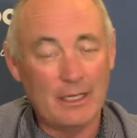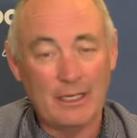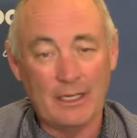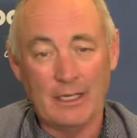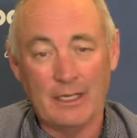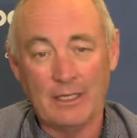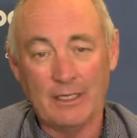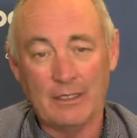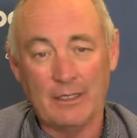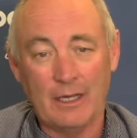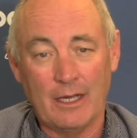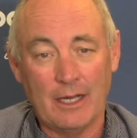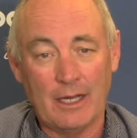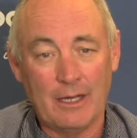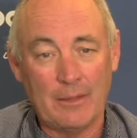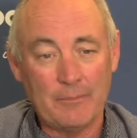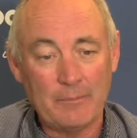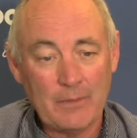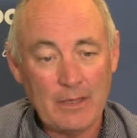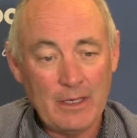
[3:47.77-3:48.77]
And
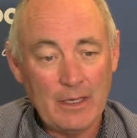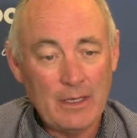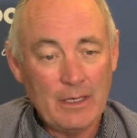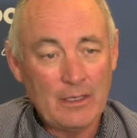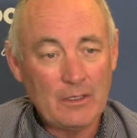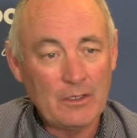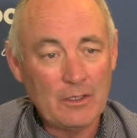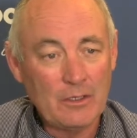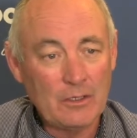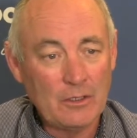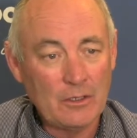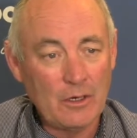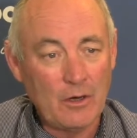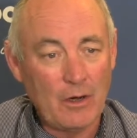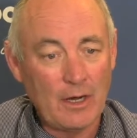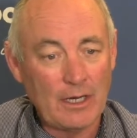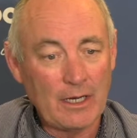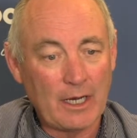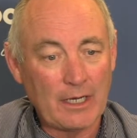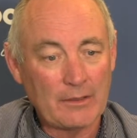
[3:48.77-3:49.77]

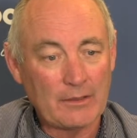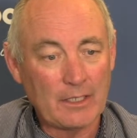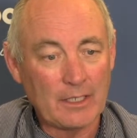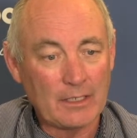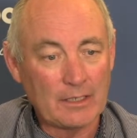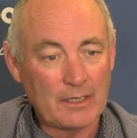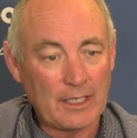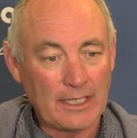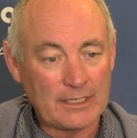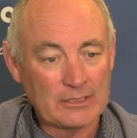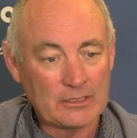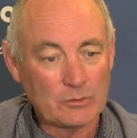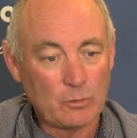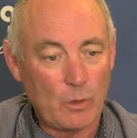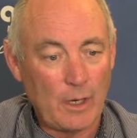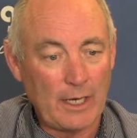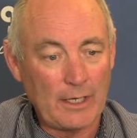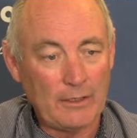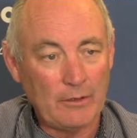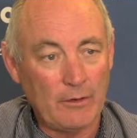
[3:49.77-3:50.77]
I think that's
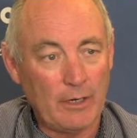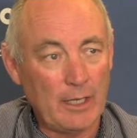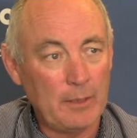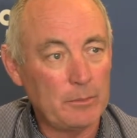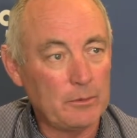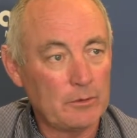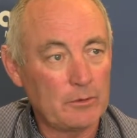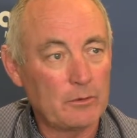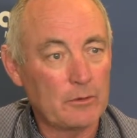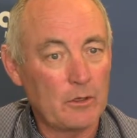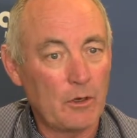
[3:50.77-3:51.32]
why you were able to